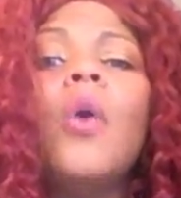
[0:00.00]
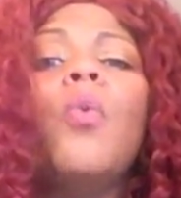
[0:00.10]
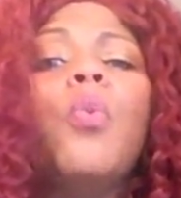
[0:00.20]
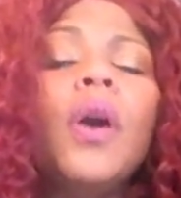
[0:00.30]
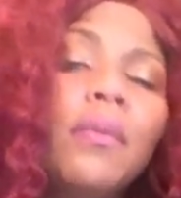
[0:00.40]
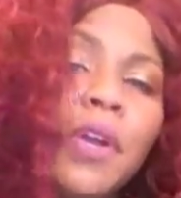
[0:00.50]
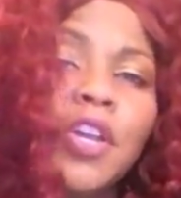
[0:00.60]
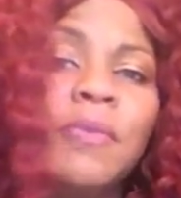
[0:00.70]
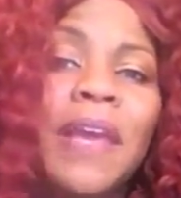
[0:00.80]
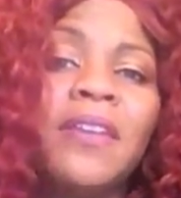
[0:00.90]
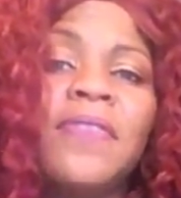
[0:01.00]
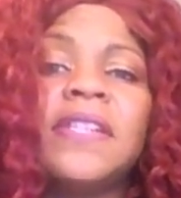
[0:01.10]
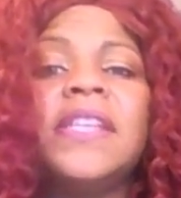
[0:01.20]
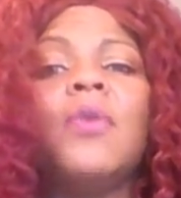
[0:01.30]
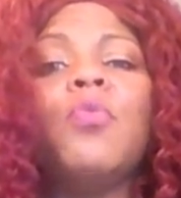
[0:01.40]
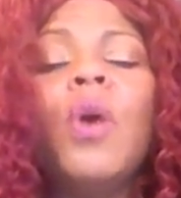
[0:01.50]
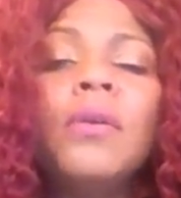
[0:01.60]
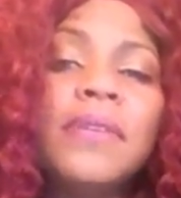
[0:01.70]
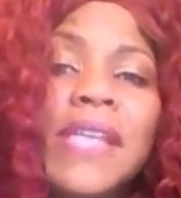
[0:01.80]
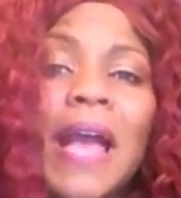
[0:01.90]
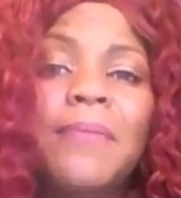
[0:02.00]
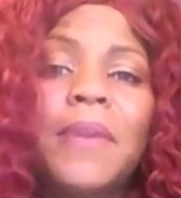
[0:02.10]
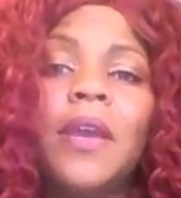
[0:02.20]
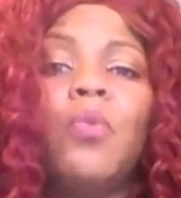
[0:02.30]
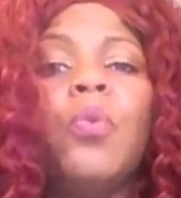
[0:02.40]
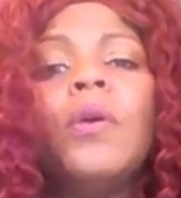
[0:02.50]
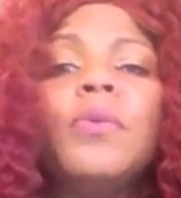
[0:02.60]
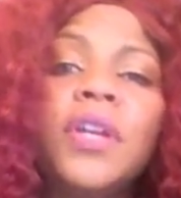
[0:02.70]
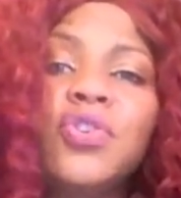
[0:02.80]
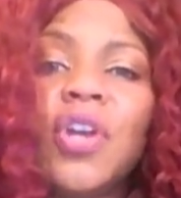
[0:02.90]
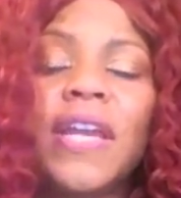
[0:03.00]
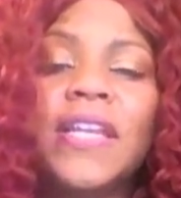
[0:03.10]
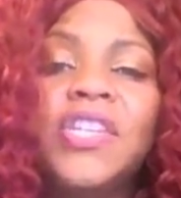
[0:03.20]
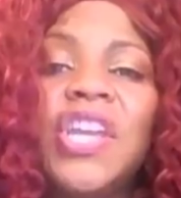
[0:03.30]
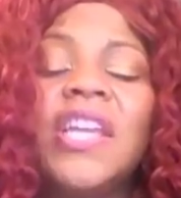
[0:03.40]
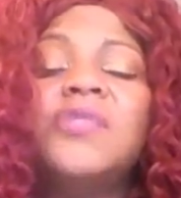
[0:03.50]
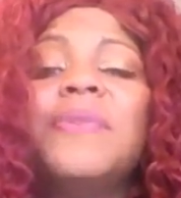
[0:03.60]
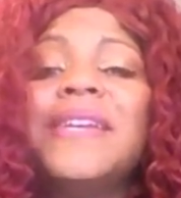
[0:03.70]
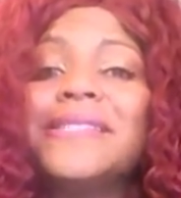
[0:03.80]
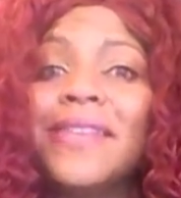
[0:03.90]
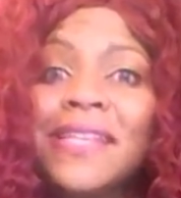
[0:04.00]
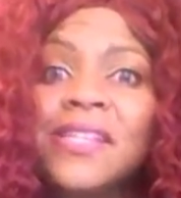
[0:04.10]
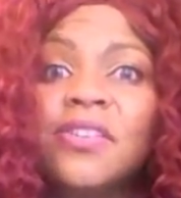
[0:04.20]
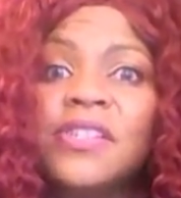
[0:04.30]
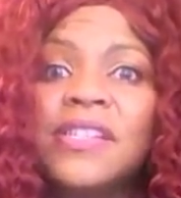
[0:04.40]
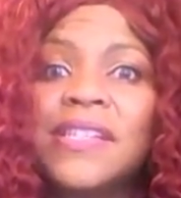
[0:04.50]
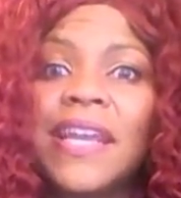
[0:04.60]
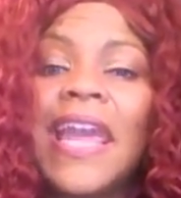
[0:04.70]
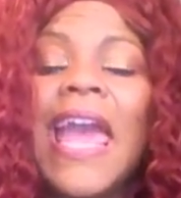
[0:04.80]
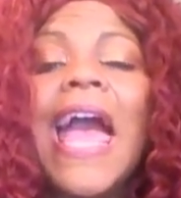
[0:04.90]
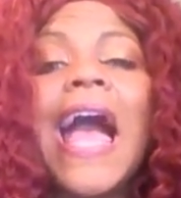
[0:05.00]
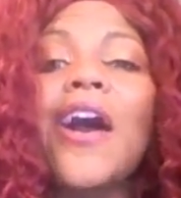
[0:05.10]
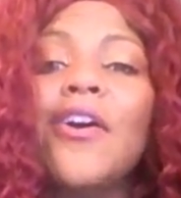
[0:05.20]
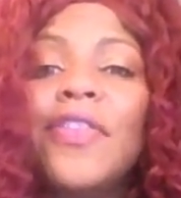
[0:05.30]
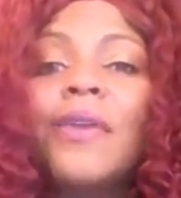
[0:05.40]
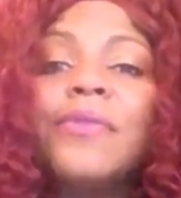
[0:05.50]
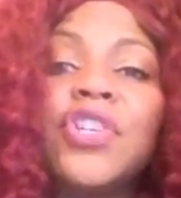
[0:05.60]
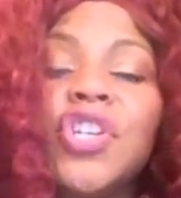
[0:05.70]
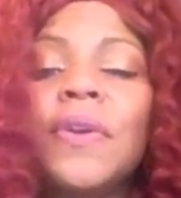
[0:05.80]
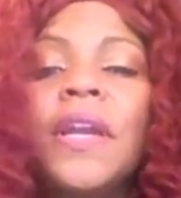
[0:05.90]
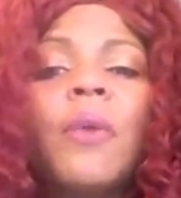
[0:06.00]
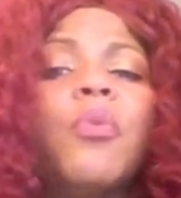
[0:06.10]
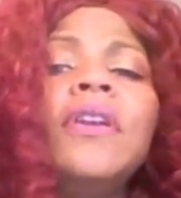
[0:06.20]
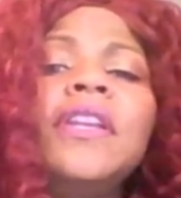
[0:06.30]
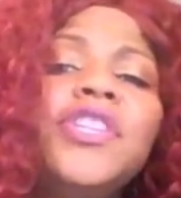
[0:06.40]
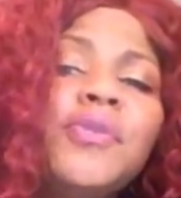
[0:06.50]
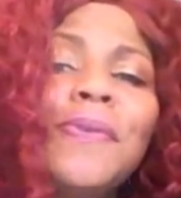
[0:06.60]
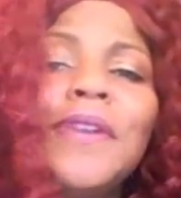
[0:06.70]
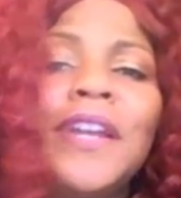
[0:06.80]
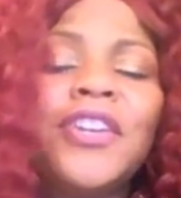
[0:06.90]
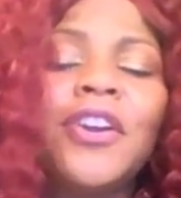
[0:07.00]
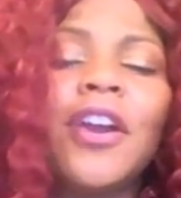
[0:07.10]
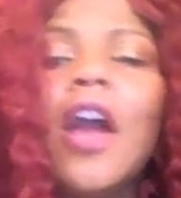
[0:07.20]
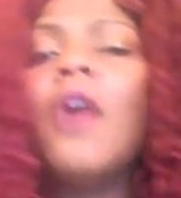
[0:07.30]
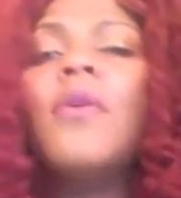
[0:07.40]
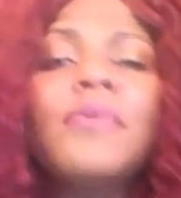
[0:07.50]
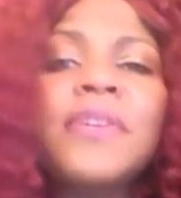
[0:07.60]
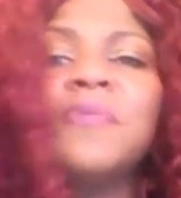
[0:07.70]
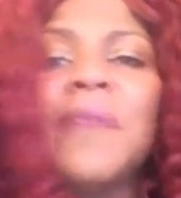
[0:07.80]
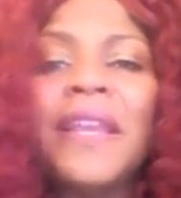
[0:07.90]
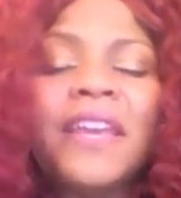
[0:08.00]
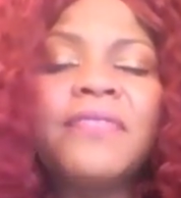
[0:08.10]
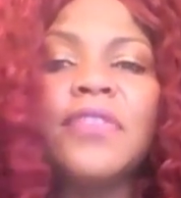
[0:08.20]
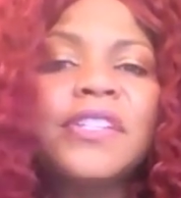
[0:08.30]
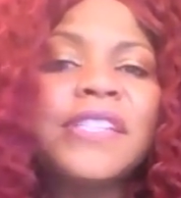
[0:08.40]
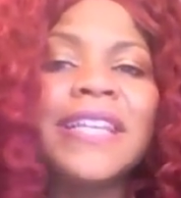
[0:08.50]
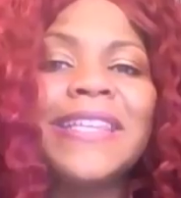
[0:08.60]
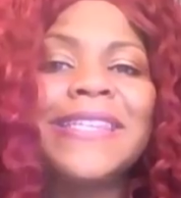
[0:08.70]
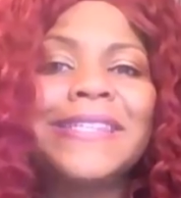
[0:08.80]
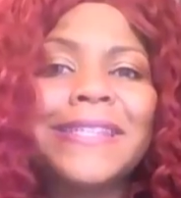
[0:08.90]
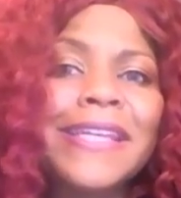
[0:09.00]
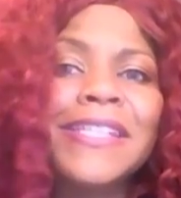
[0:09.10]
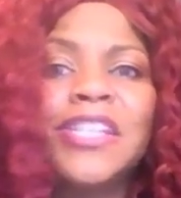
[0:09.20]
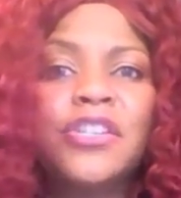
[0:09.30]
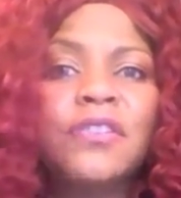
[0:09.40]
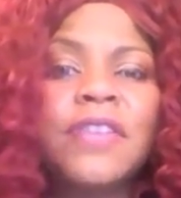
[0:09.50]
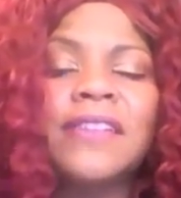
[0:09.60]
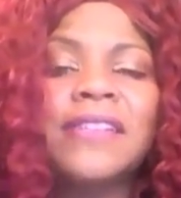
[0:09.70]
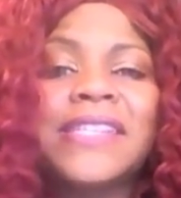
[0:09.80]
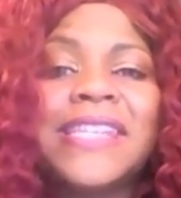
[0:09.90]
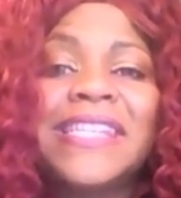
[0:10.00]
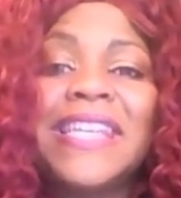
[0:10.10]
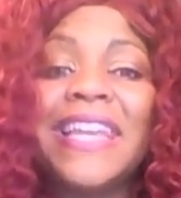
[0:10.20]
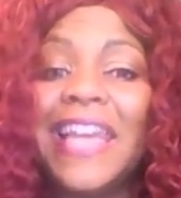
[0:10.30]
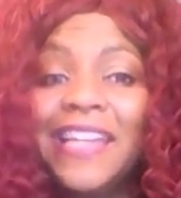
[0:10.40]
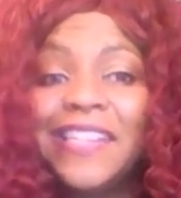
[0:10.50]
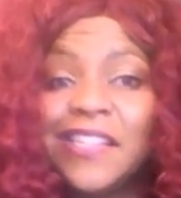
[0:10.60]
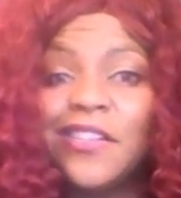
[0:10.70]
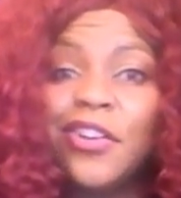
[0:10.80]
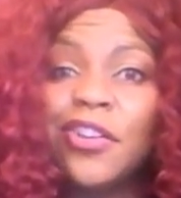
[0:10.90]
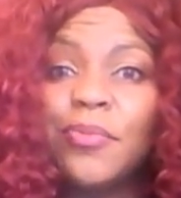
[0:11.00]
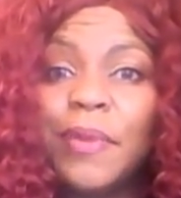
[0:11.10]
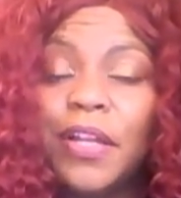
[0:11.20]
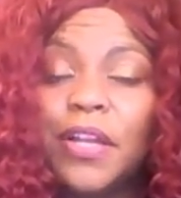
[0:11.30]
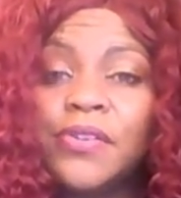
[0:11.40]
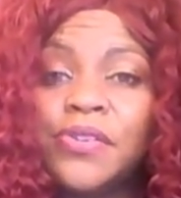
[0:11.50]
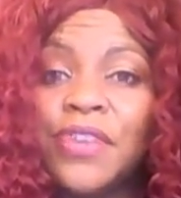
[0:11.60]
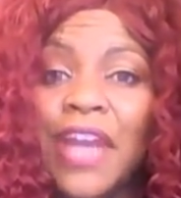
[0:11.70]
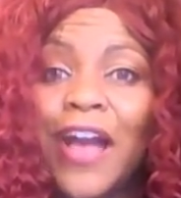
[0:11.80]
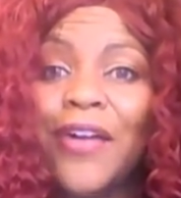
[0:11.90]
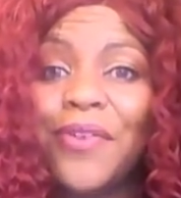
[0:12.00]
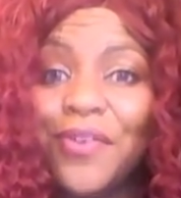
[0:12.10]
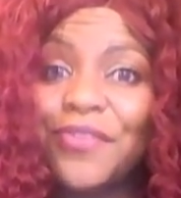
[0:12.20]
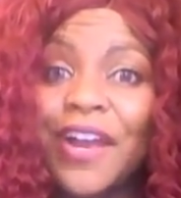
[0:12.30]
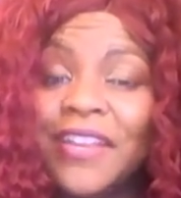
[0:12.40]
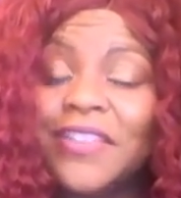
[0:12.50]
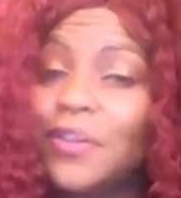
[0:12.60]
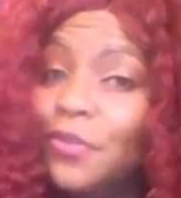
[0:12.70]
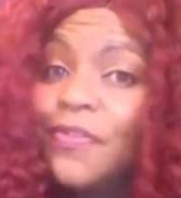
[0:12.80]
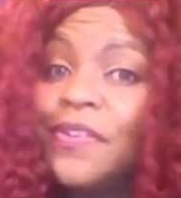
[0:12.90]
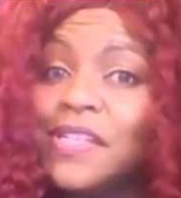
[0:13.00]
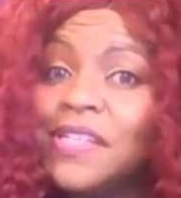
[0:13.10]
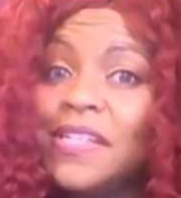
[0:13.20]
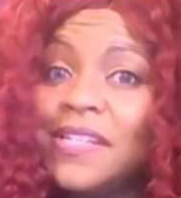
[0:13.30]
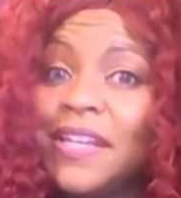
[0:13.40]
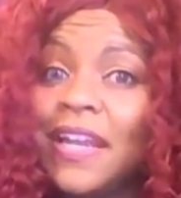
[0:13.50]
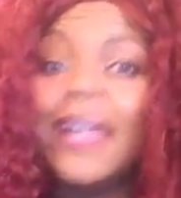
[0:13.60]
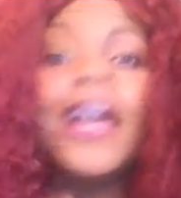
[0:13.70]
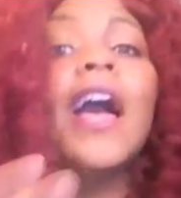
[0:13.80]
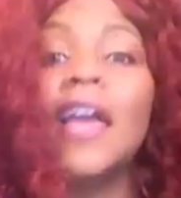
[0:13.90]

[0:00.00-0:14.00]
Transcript: What were you manifesting? What was happening? What were you trying to change? Because let's start to see how that was showing up. What did you put on your, oh, I wish my life looks like this list in two thousand sixteen? Does it look a little bit closer now, right? The universe is listening.